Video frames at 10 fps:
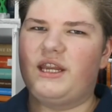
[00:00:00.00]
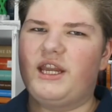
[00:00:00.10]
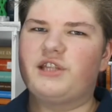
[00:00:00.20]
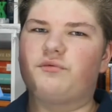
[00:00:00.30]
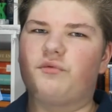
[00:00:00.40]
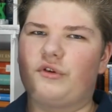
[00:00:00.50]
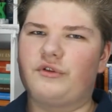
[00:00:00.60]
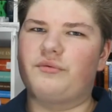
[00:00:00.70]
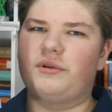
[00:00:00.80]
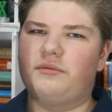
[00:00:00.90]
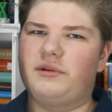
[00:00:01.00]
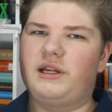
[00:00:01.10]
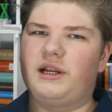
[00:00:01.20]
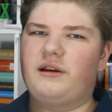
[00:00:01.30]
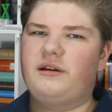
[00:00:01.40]
It's worth
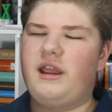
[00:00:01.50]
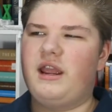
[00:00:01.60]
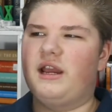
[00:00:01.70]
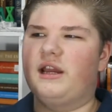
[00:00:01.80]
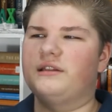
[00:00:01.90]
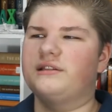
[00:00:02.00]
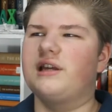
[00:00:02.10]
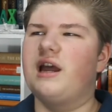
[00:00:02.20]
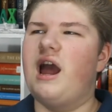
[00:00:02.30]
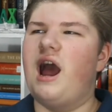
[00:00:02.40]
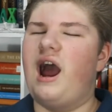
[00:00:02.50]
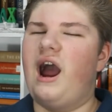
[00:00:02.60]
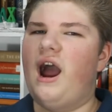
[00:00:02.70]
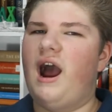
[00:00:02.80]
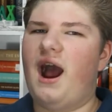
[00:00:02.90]
rereading. And
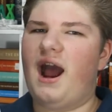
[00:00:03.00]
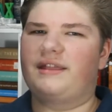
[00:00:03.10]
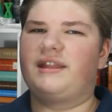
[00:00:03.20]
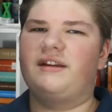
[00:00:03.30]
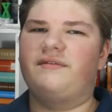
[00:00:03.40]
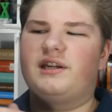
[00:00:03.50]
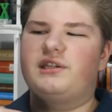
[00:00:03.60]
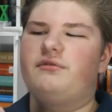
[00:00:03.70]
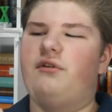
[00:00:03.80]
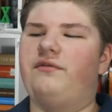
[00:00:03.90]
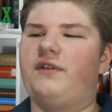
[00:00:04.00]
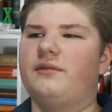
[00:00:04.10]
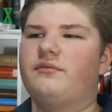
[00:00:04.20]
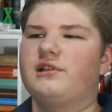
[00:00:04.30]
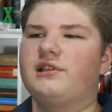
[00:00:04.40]
I think if I do, I'll find
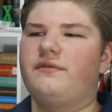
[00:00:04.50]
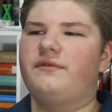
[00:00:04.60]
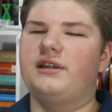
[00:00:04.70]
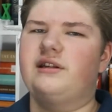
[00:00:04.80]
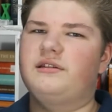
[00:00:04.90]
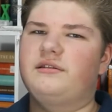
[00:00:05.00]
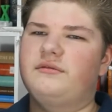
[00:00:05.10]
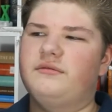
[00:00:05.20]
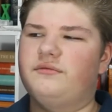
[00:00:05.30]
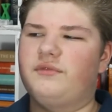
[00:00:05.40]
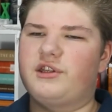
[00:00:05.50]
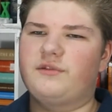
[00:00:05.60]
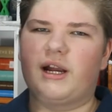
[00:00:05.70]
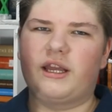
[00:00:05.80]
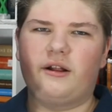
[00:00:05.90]
more stuff in it, which
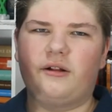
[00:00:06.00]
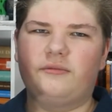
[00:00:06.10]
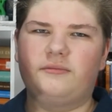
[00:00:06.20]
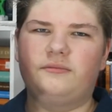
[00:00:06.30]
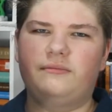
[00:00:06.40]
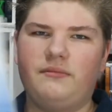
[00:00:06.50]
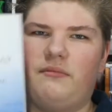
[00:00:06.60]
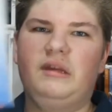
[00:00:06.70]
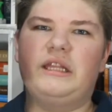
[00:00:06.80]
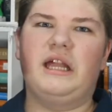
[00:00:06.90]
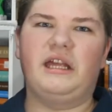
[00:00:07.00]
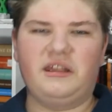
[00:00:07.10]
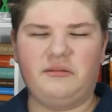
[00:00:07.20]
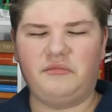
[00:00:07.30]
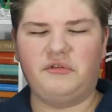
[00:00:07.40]
might help me like
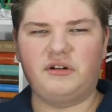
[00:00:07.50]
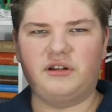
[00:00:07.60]
it more.